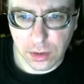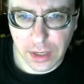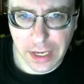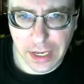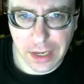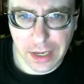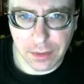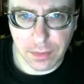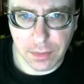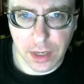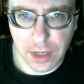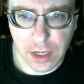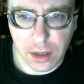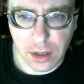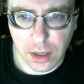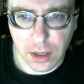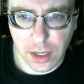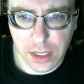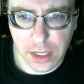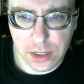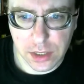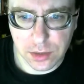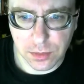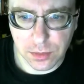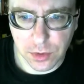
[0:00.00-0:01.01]
Ant Man,
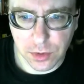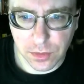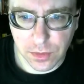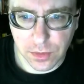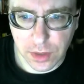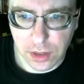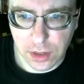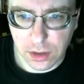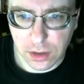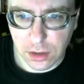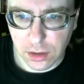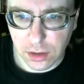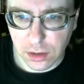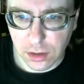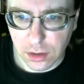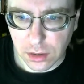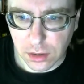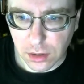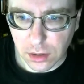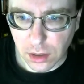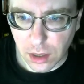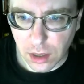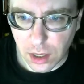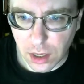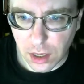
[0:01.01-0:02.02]
heist movie.
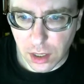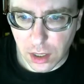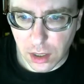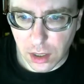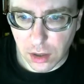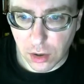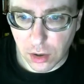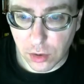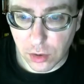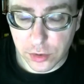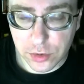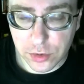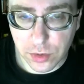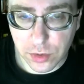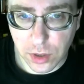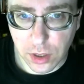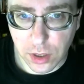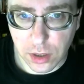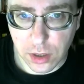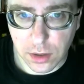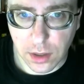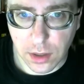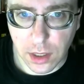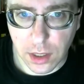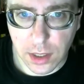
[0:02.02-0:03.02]
Uh,
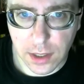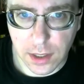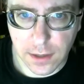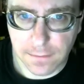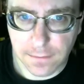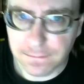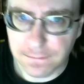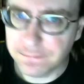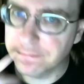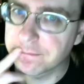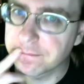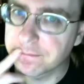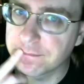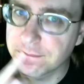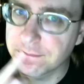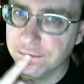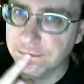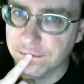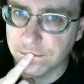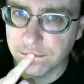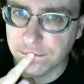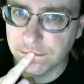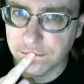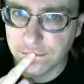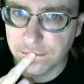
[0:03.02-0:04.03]
Ultron, um,
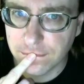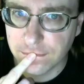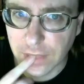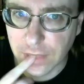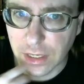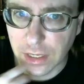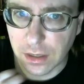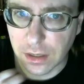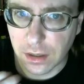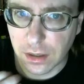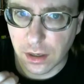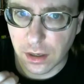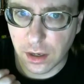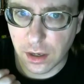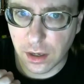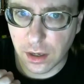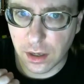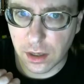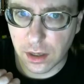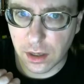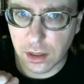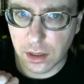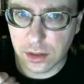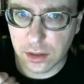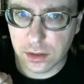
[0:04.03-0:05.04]

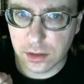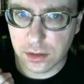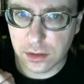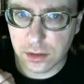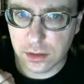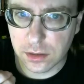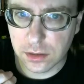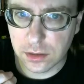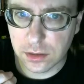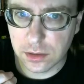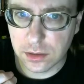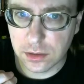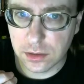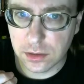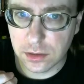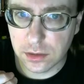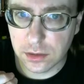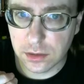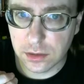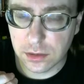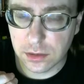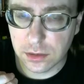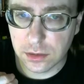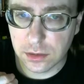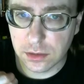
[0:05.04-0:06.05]

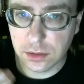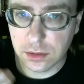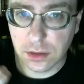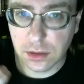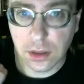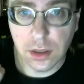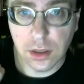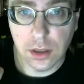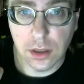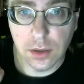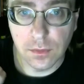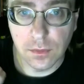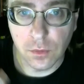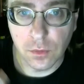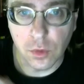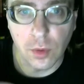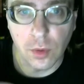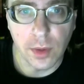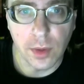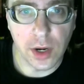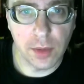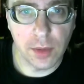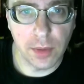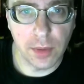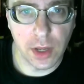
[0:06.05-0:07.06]
uh,
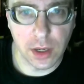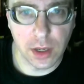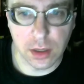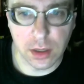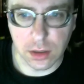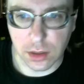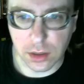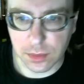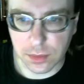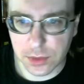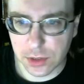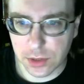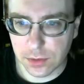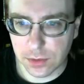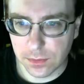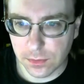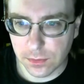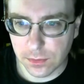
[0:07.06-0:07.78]
Robot Apocalypse.